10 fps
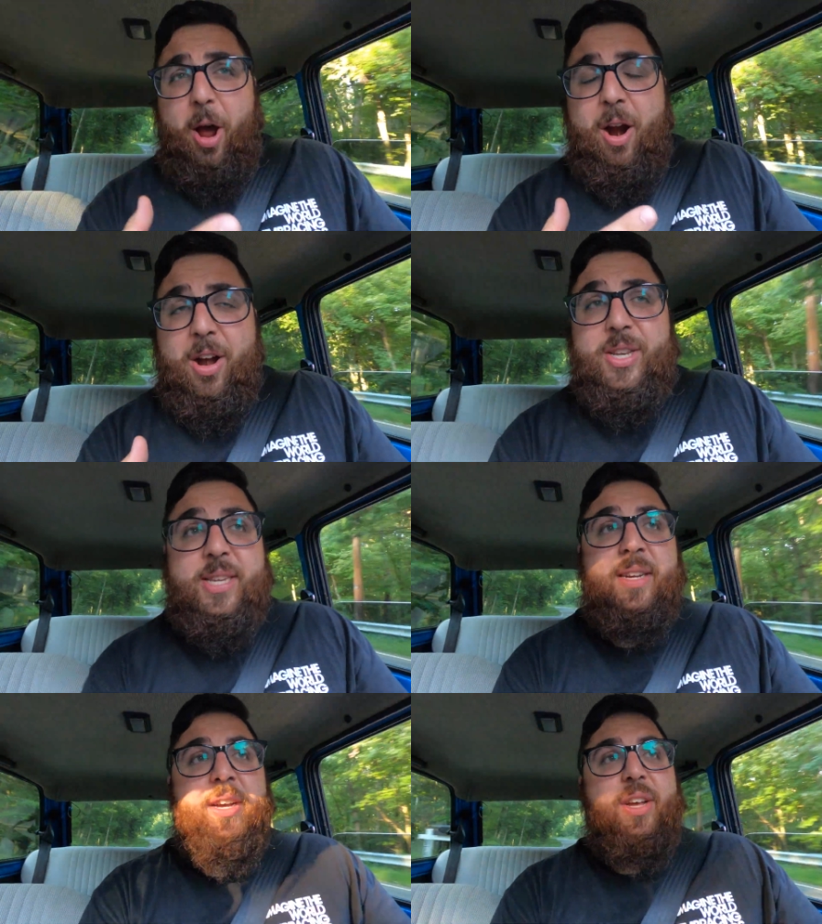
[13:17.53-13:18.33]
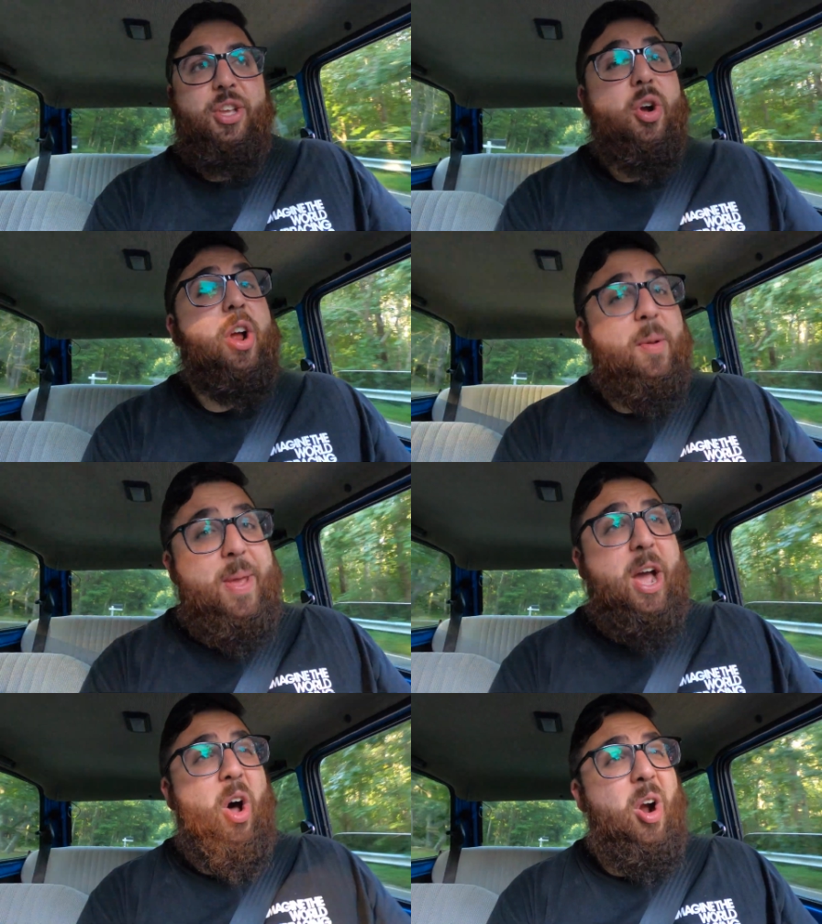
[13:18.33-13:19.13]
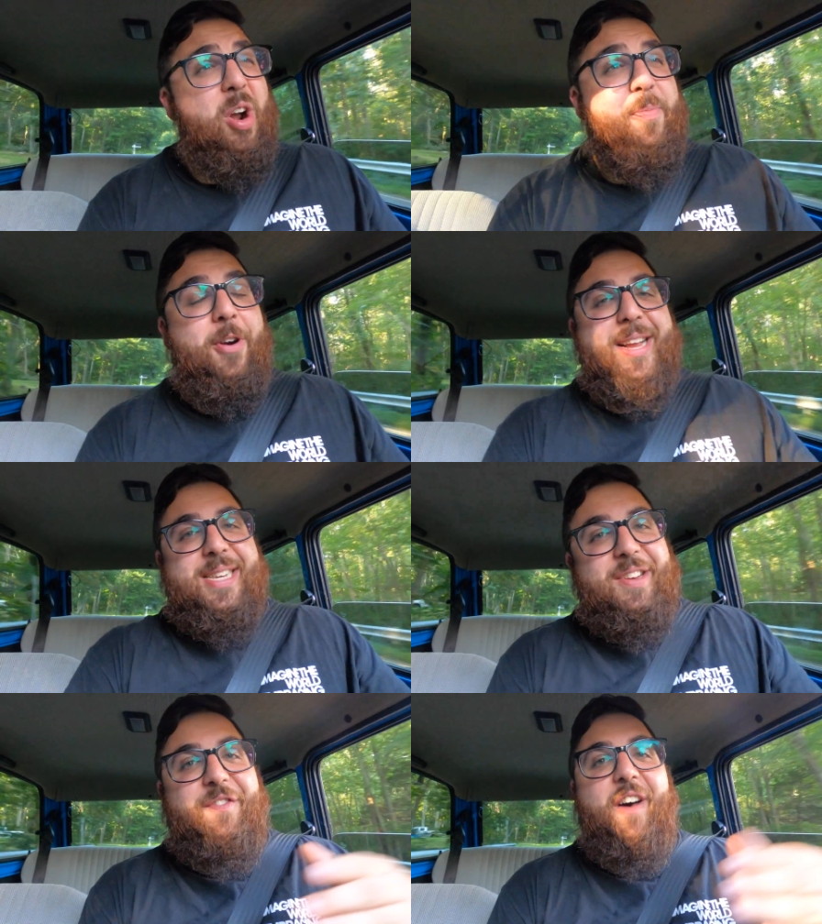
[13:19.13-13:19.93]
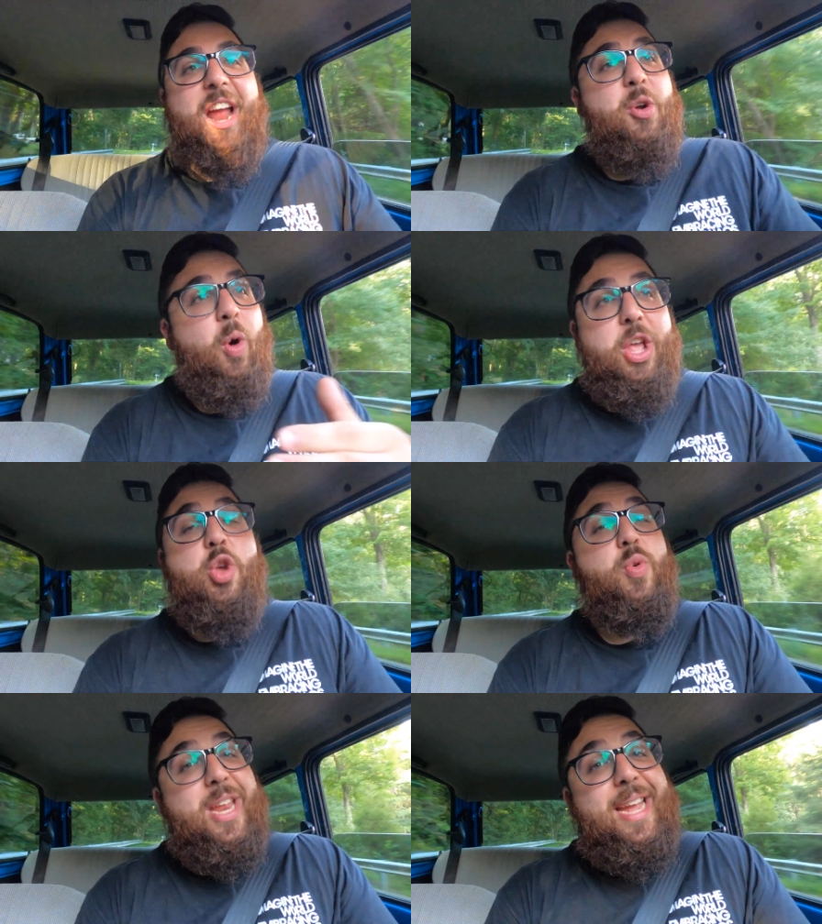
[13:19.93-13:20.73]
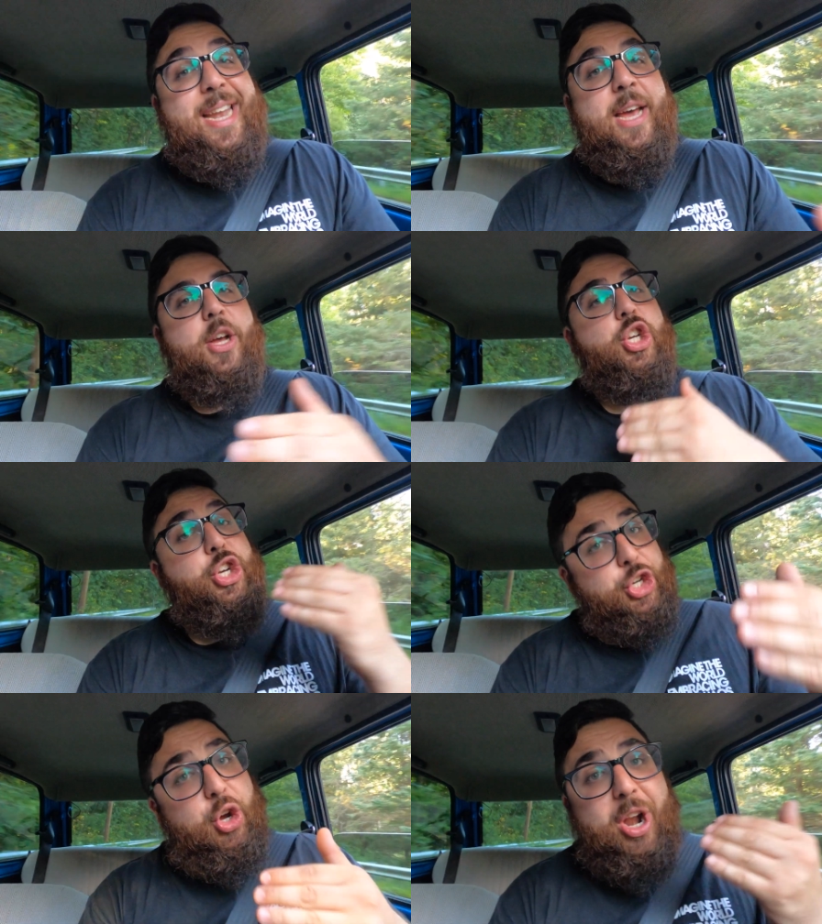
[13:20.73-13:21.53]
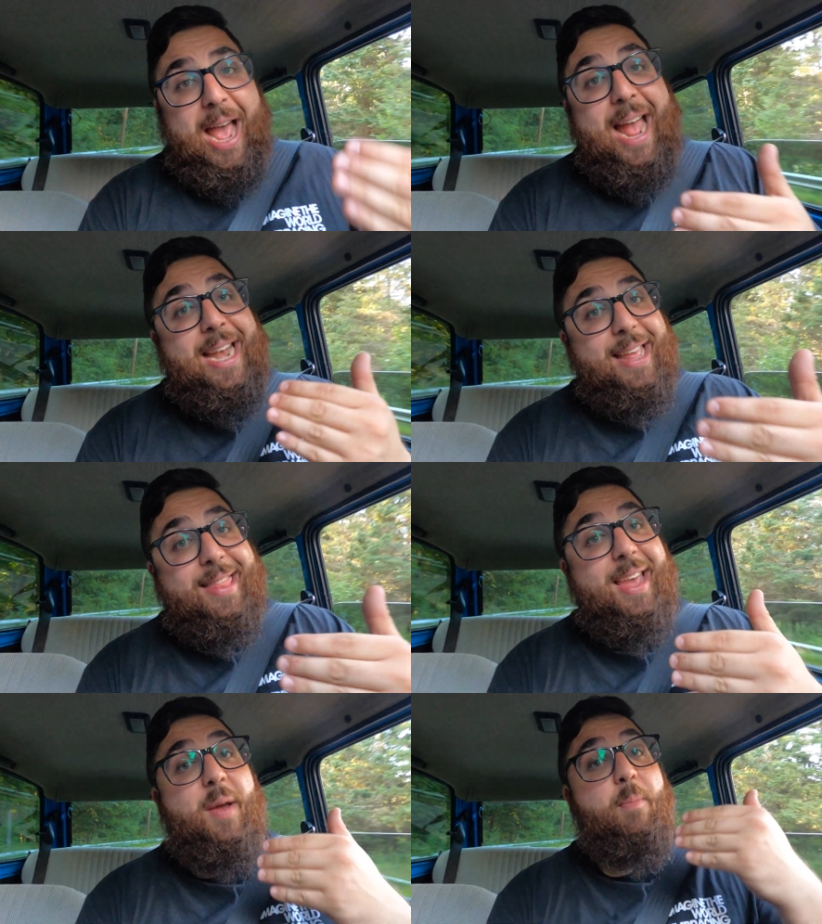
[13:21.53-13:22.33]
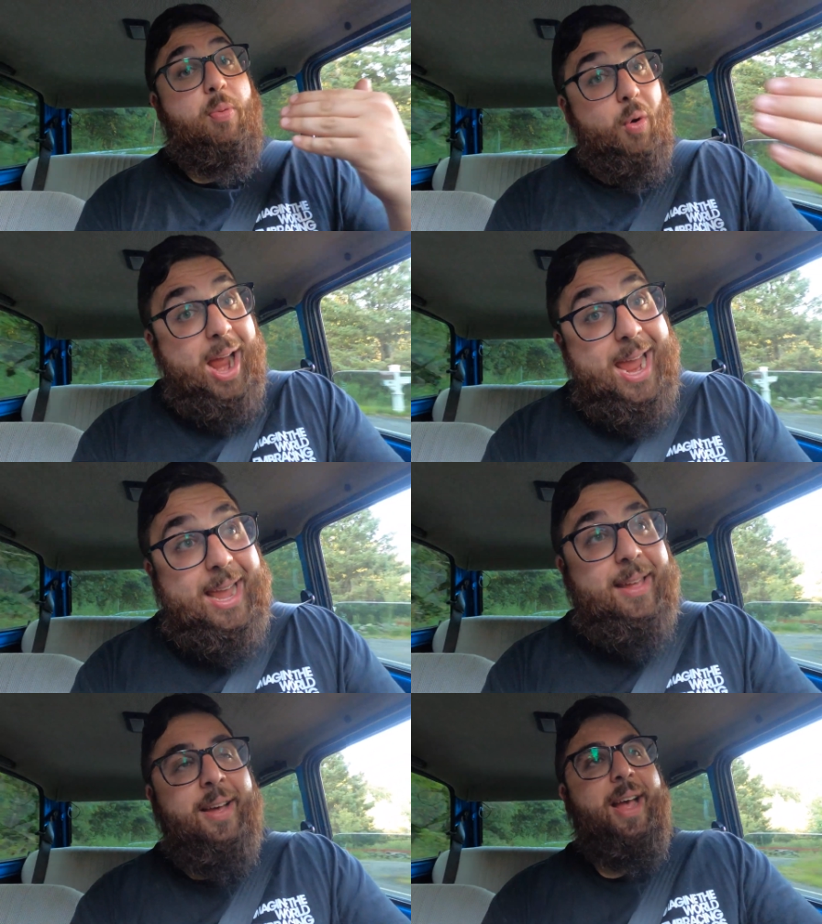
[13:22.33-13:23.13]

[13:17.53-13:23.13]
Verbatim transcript: parts, you're gonna be hard pressed to find what you need should anything break.